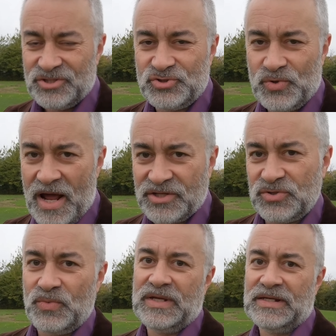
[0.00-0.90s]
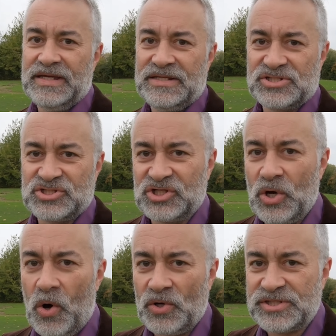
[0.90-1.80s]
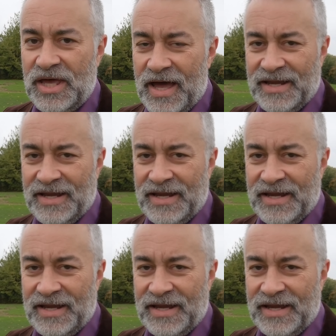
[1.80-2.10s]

dragged the ringleaders to court,